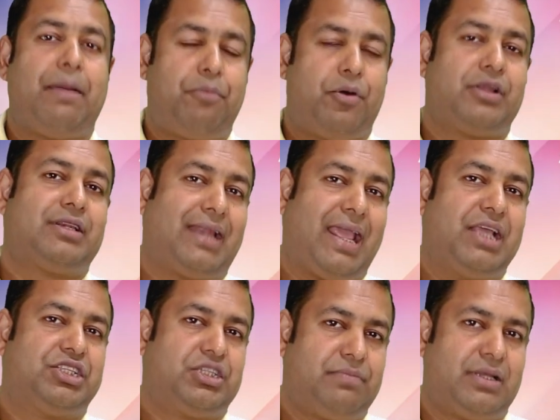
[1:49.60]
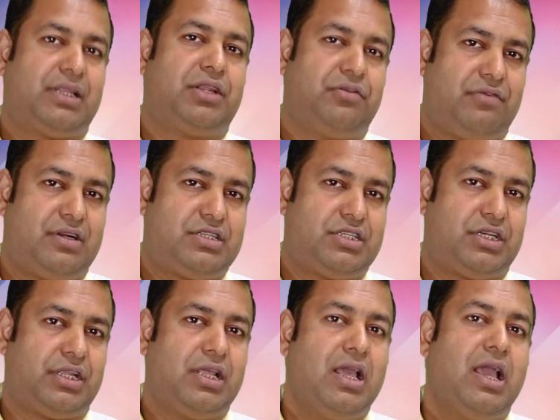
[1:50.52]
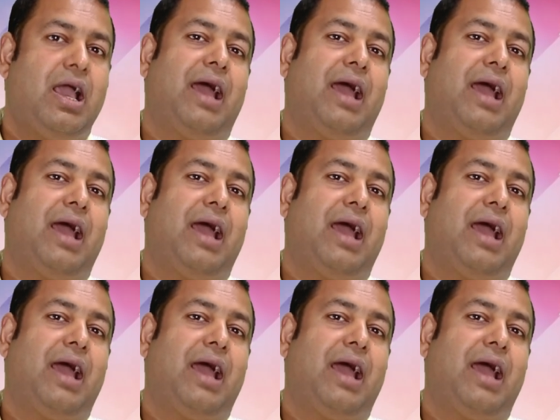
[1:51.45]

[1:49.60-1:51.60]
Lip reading: appointed agent by the university.